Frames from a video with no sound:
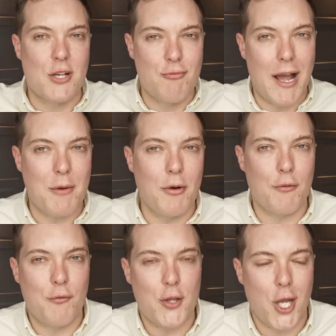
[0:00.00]
is the right
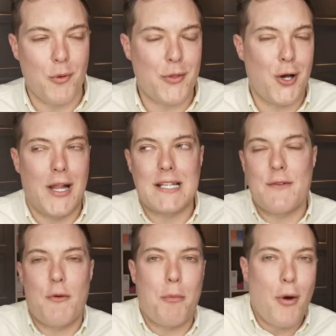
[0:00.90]
one for you. They all had
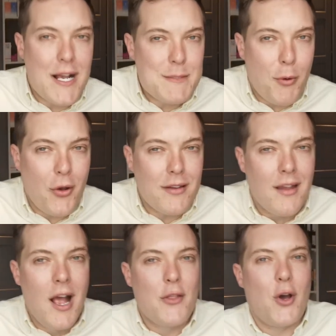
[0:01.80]
different price points,
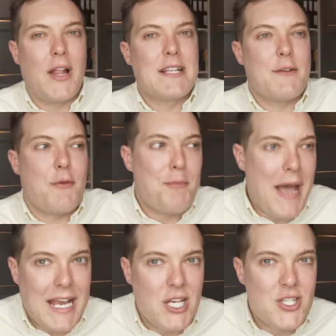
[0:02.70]
they all had different
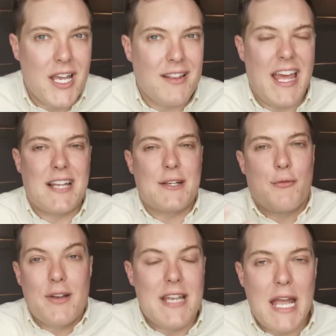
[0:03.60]
packages, packaging, they had
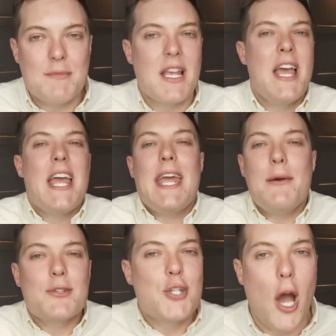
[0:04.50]
different names.
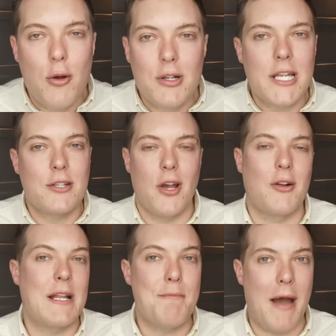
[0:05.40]
It was totally,
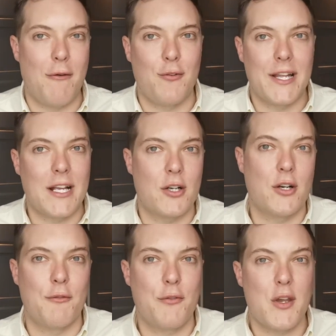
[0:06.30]
totally baffling and
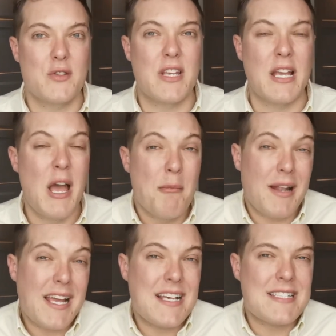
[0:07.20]
confusing.
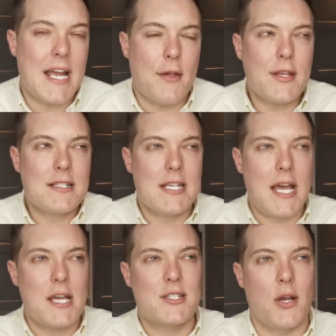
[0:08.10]
But like I say, I think
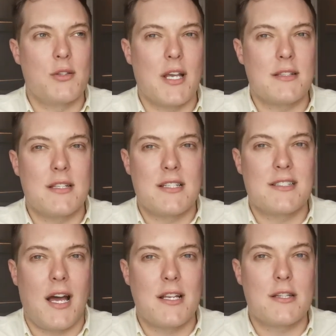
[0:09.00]
TA Associates had
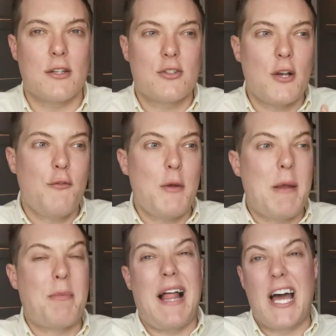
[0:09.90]
decided that so few
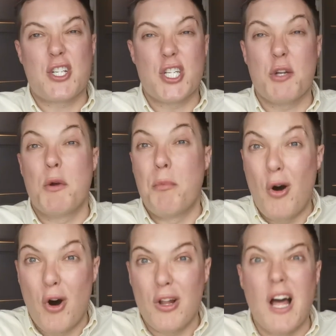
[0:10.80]
people actually knew who
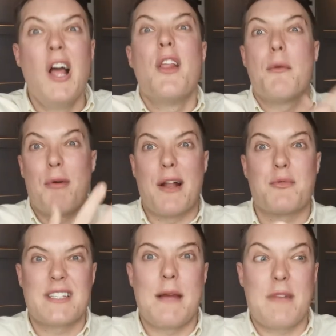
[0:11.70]
Paula, the brand
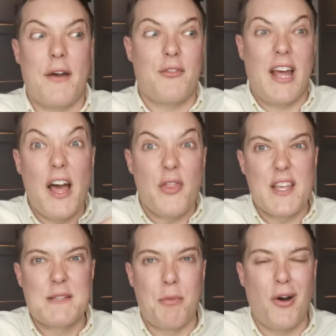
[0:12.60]
was named after at
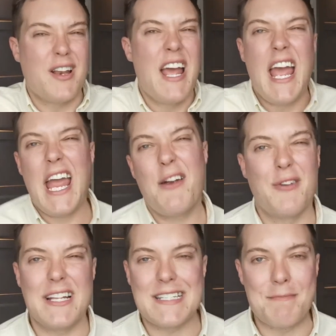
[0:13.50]
this point, it
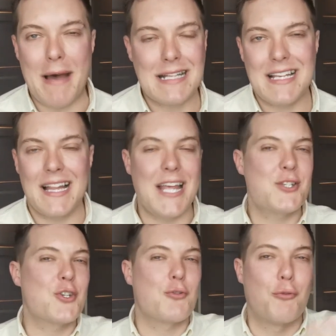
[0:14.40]
really didn't matter.
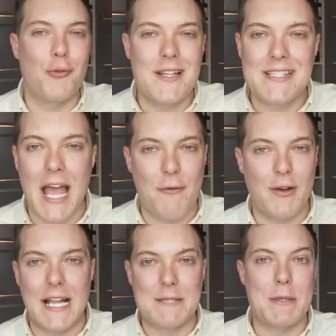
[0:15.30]
Let's just rinse
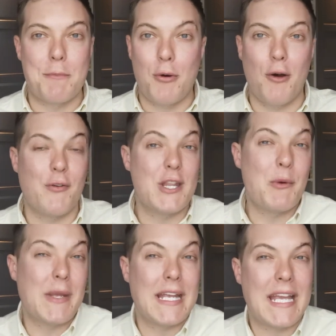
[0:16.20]
every last bit of profit
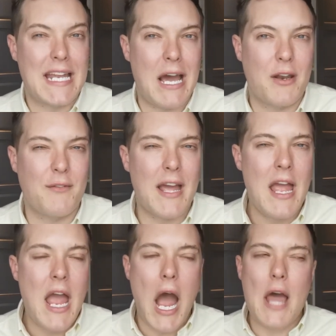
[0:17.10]
that we can get out of it.
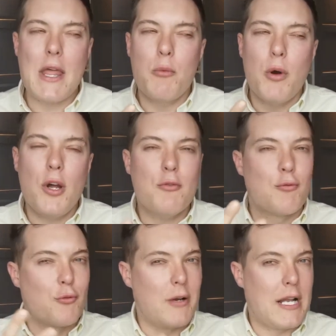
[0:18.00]
And they weren't
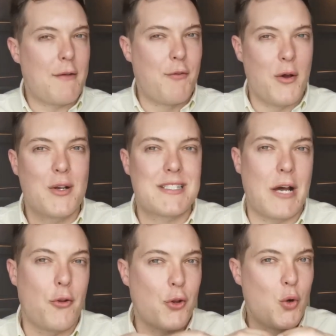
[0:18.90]
really focused
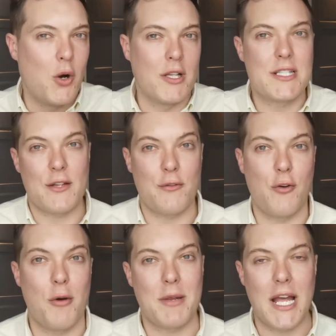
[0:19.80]
down on the quality of the
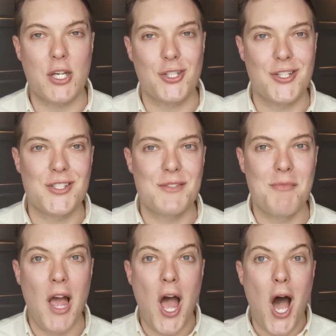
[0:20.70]
formulations.
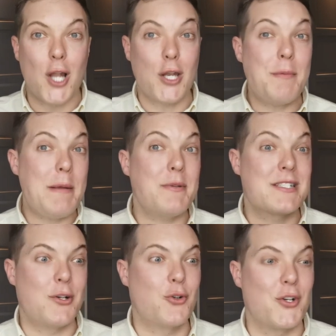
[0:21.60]
A lot of people
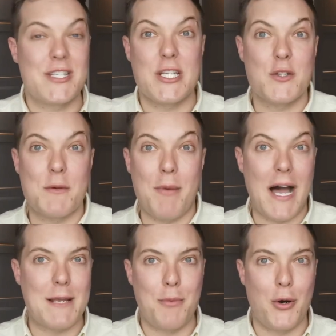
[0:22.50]
still continued to
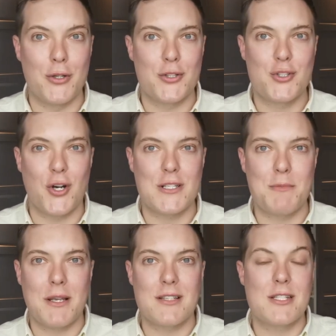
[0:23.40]
buy Paula's Choice
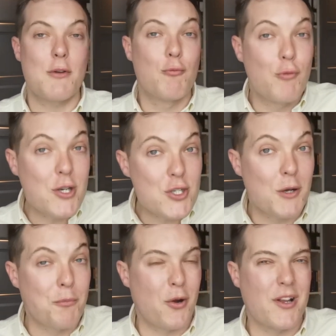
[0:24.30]
because the
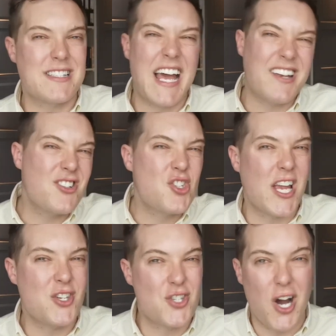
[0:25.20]
original products hadn't
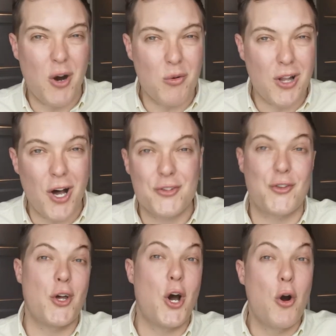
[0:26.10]
changed a whole lot.
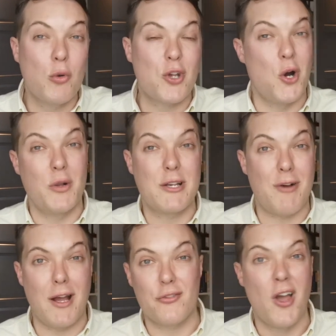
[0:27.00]
So the old Holy
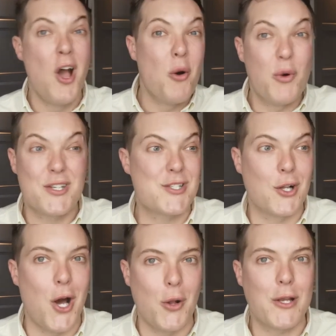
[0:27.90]
Grails were
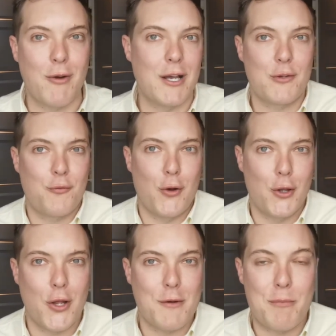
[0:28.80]
still Holy Grails for a
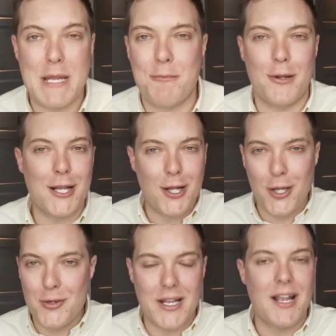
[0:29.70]
lot of people,
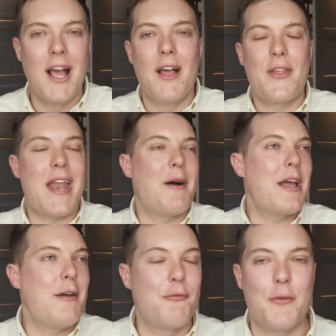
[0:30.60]
including the now
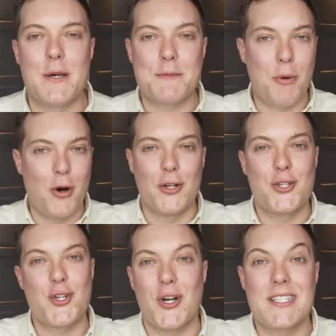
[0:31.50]
infamous
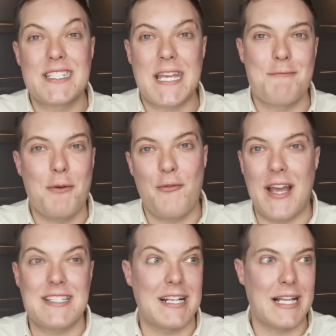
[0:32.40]
Paula's Choice skin
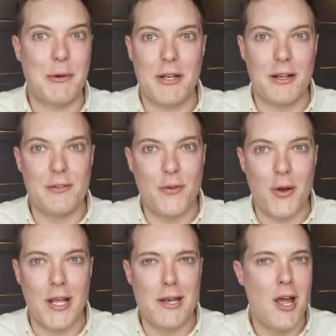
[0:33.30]
perfecting liquid
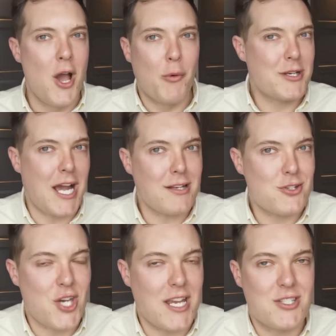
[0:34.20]
exfoliant, which hadn't
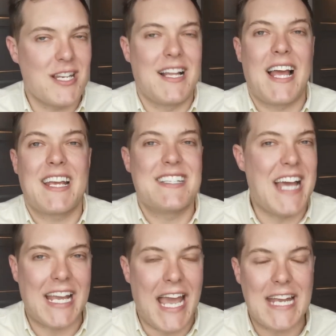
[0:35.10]
changed in like a
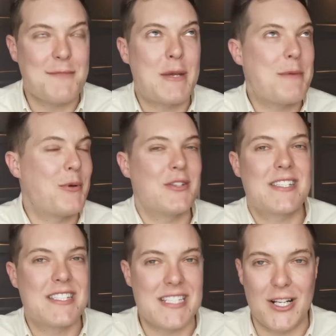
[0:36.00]
decade and people
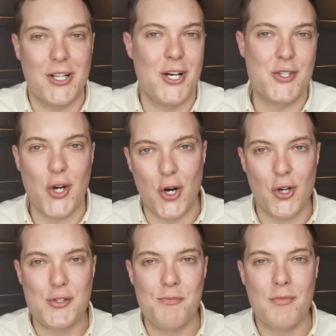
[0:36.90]
still
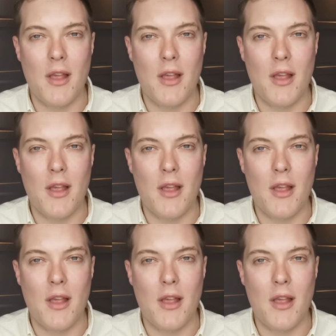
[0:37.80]
adored.